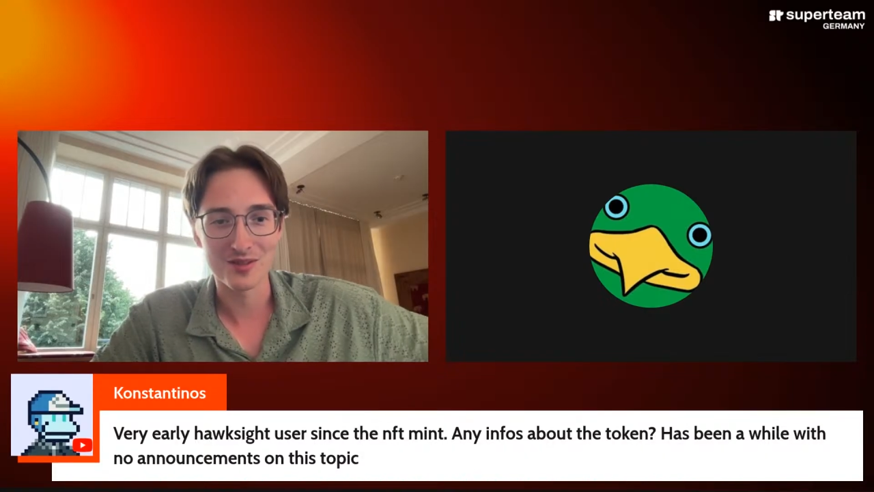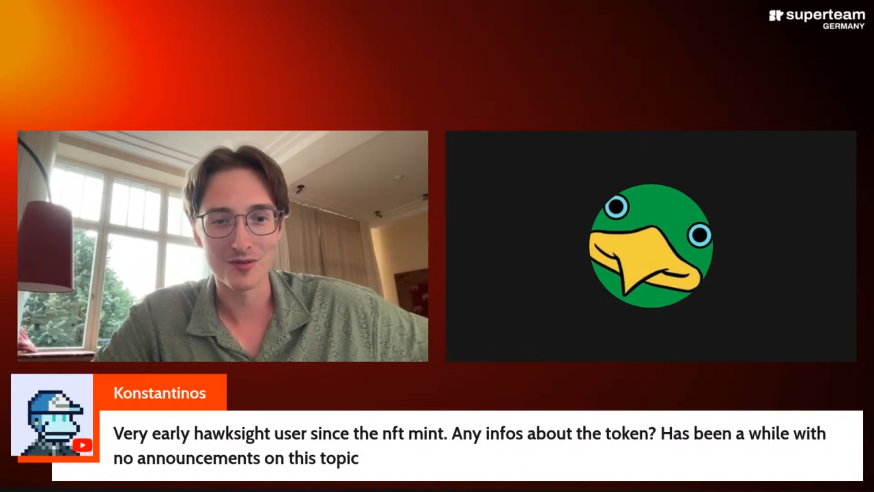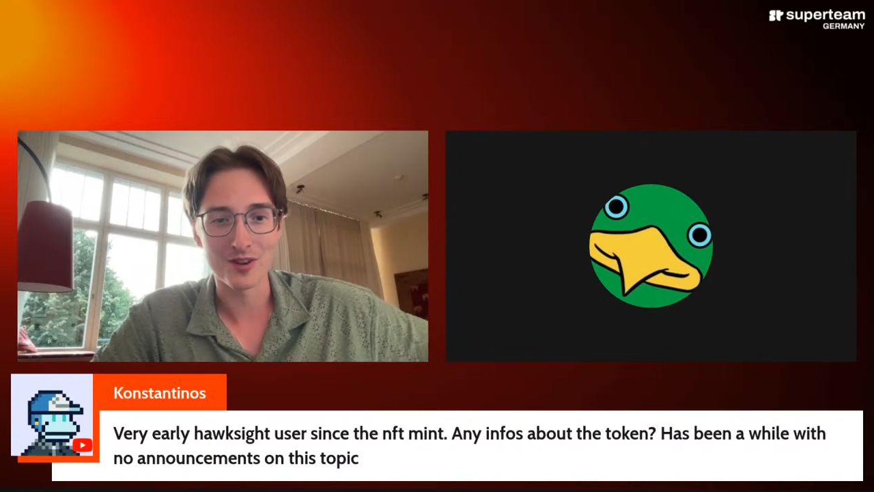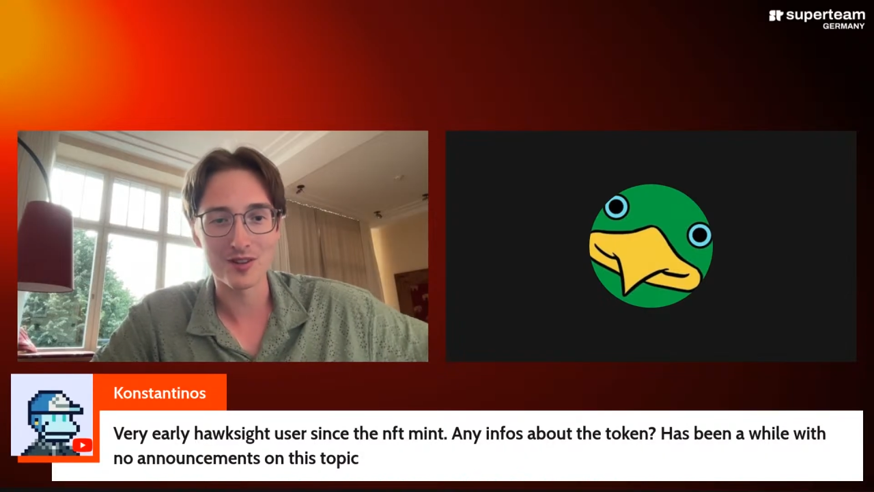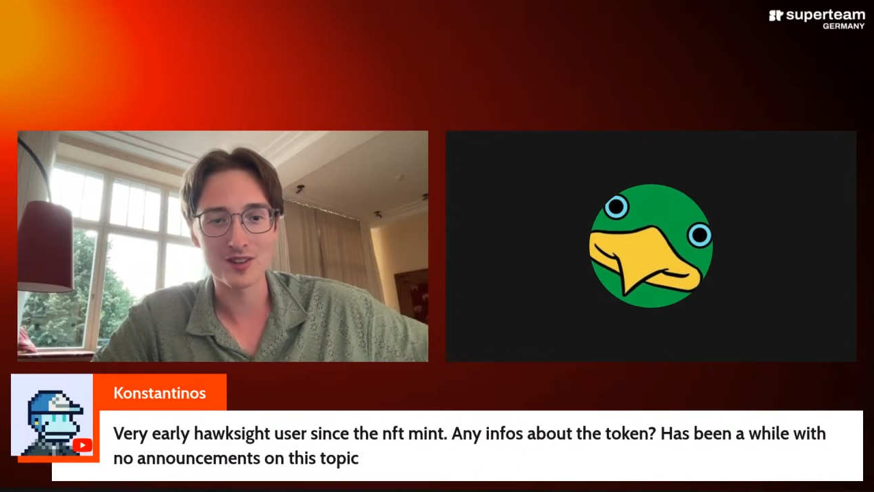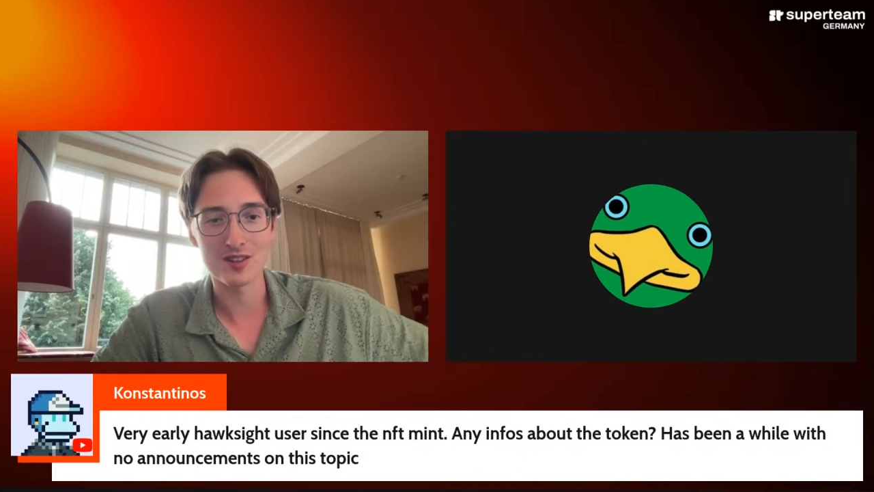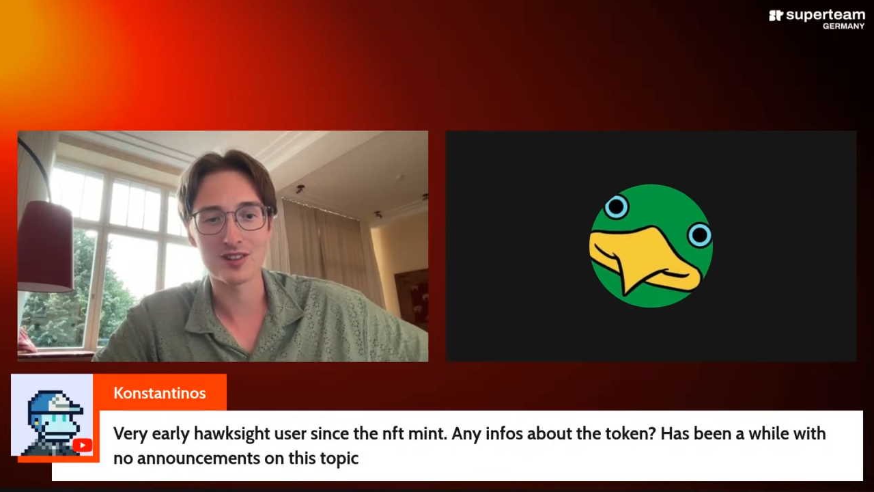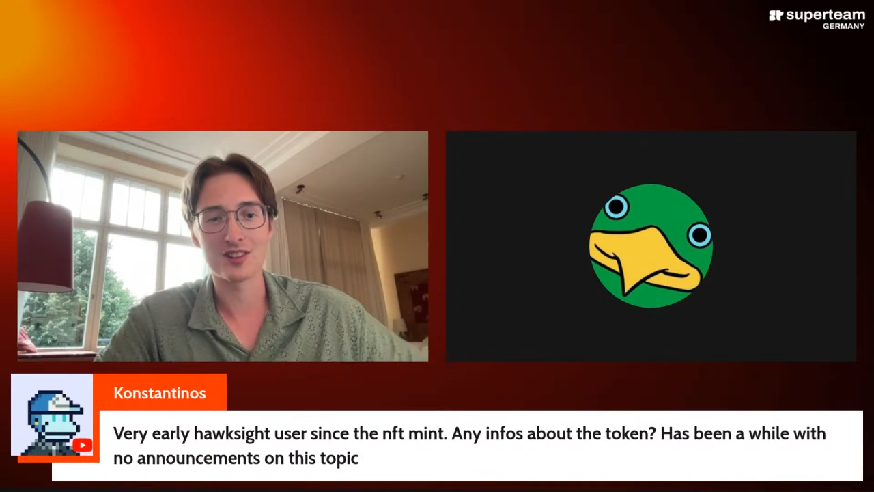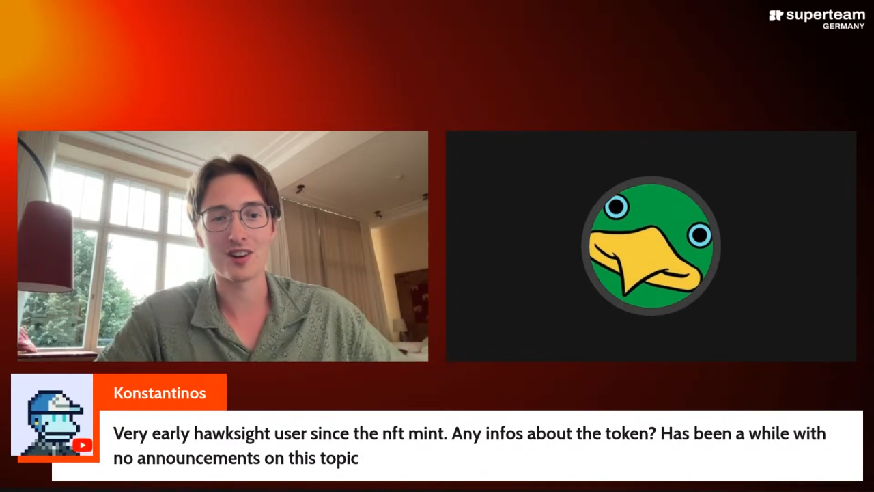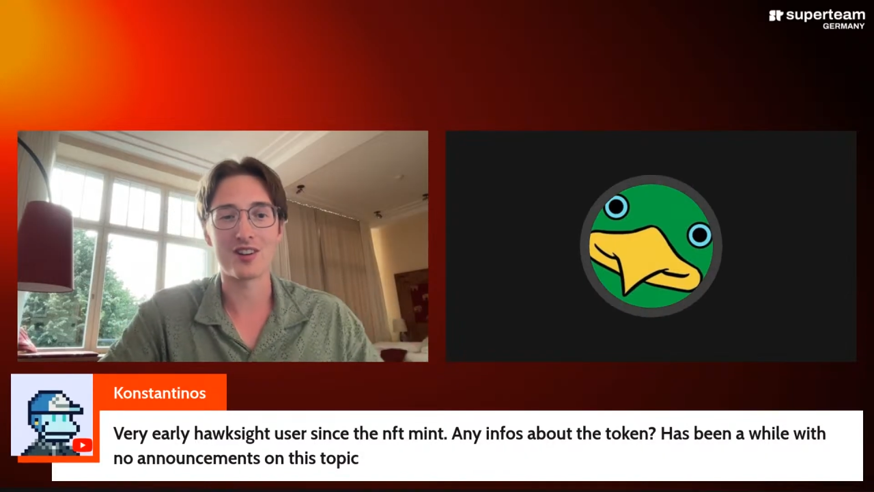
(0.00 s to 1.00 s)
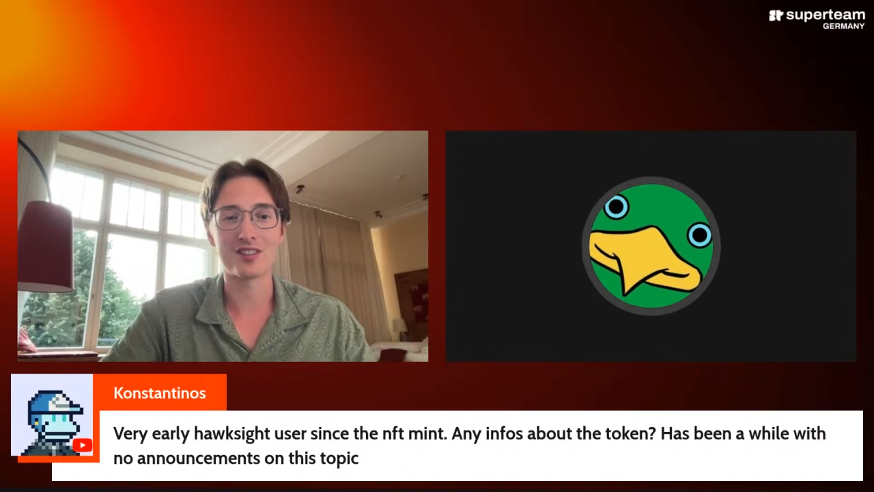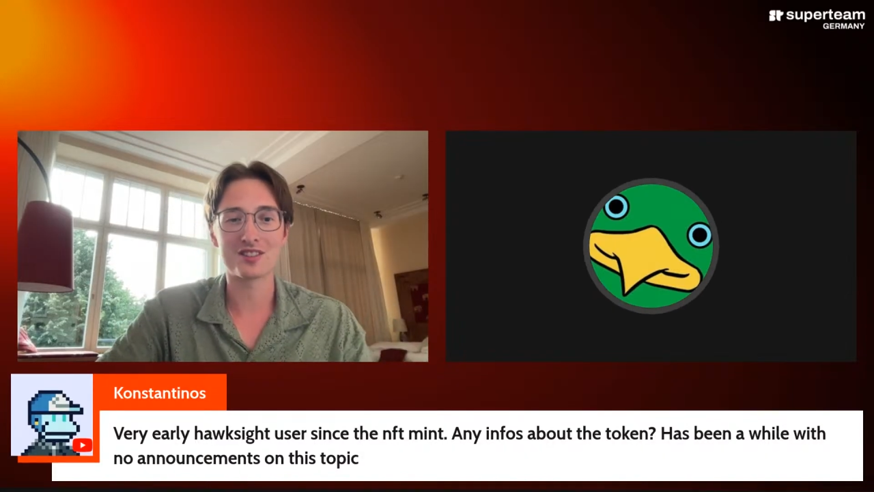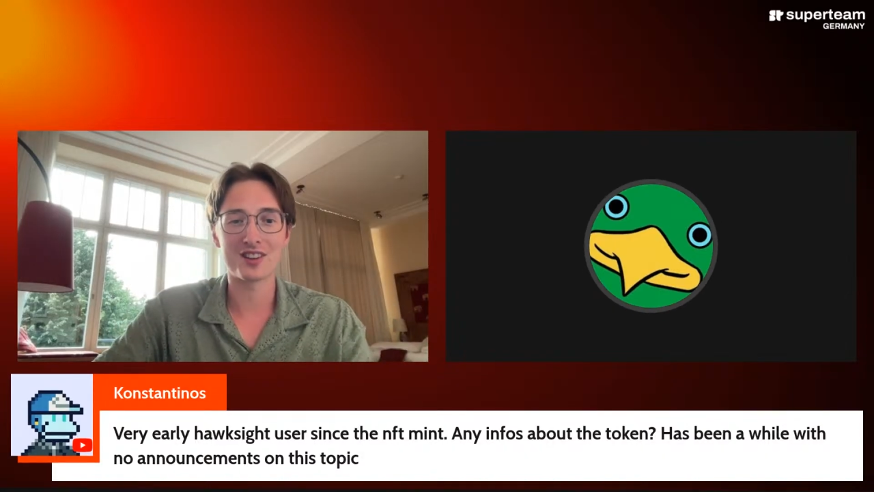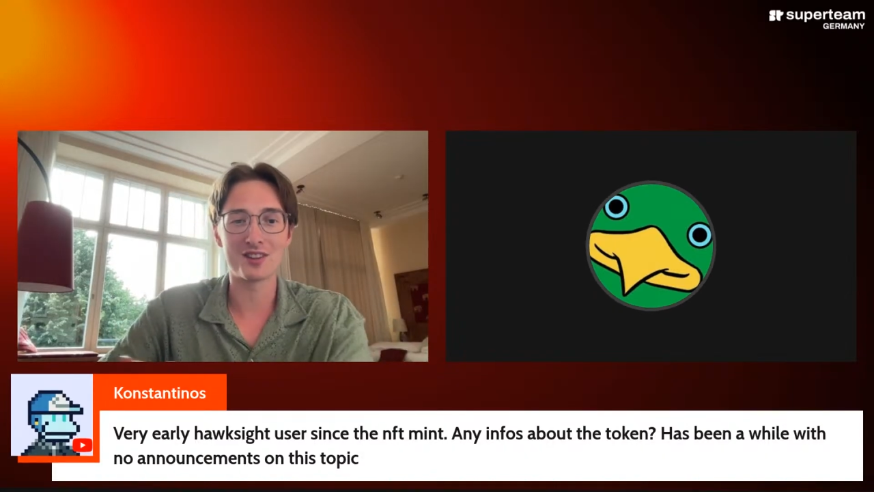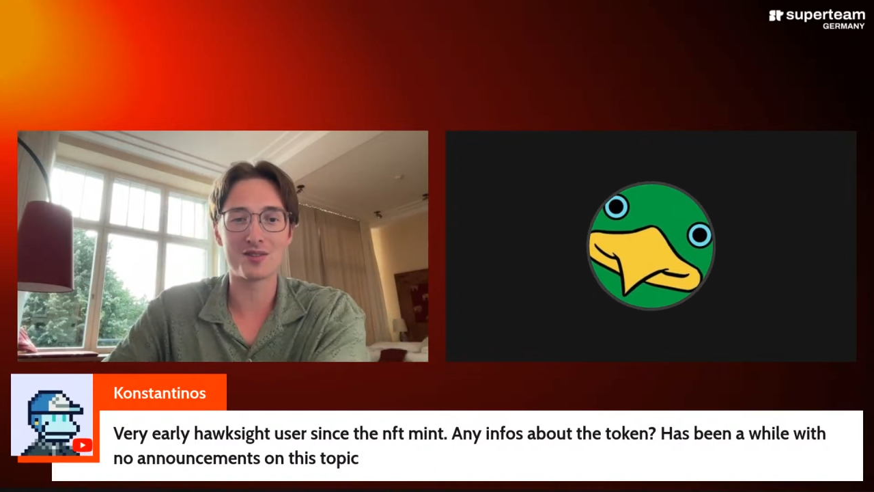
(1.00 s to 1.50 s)
Very early hot
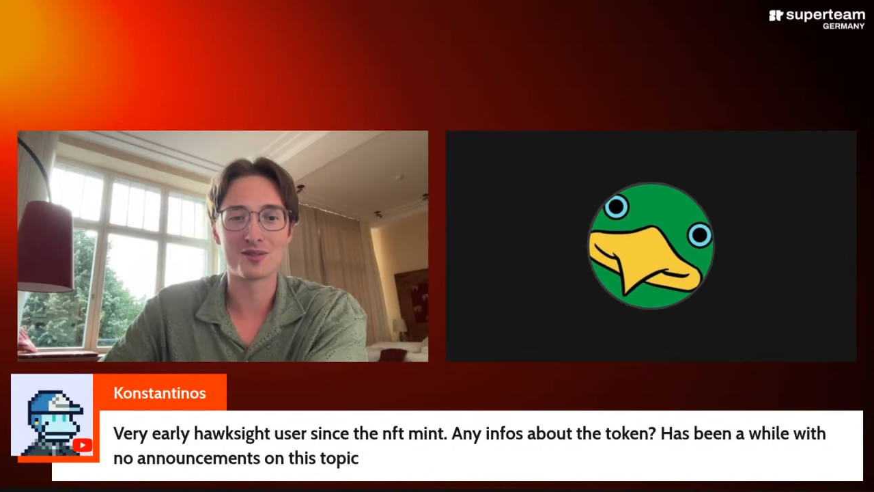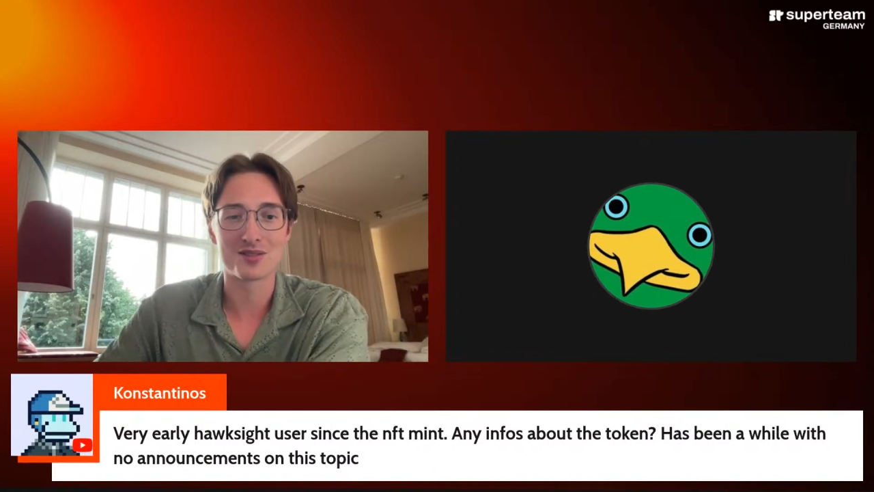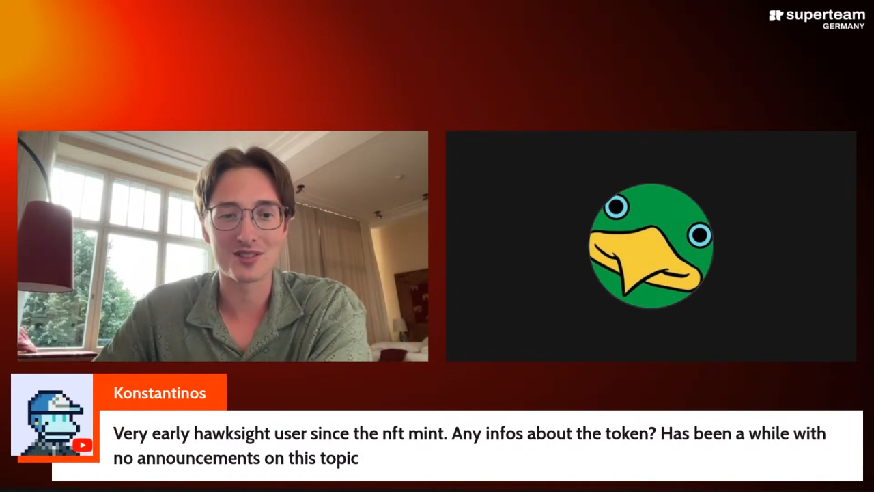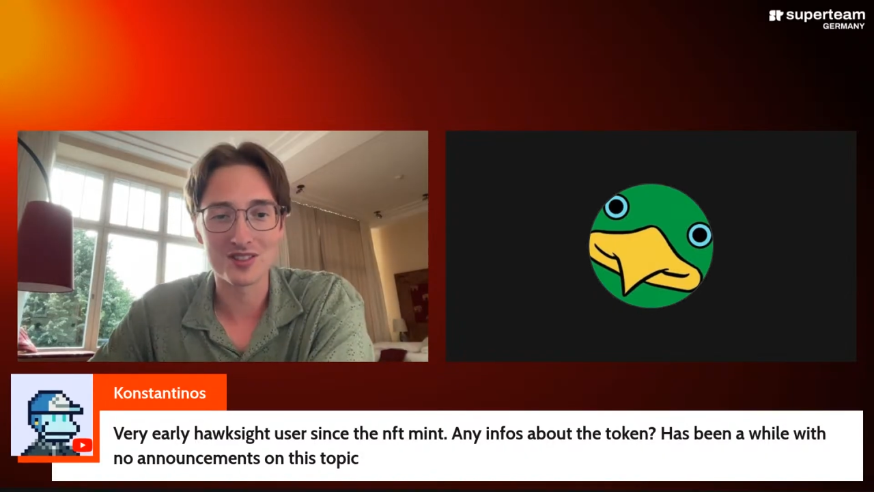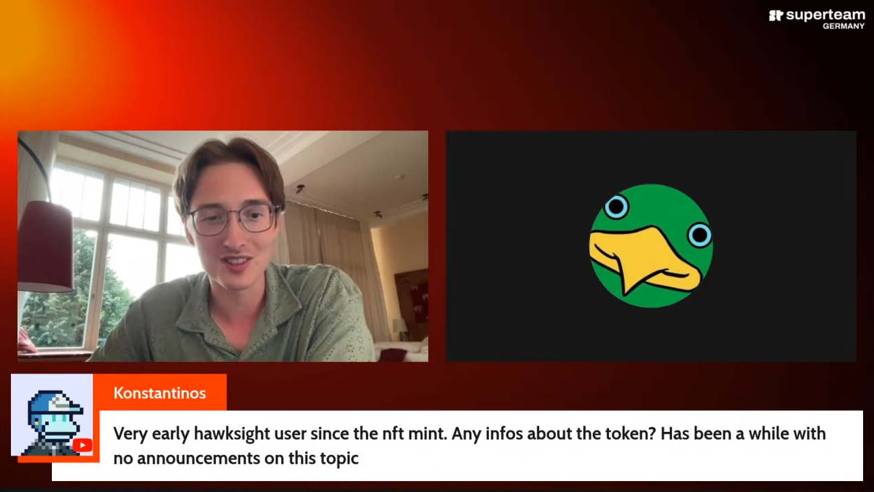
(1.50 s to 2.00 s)
site user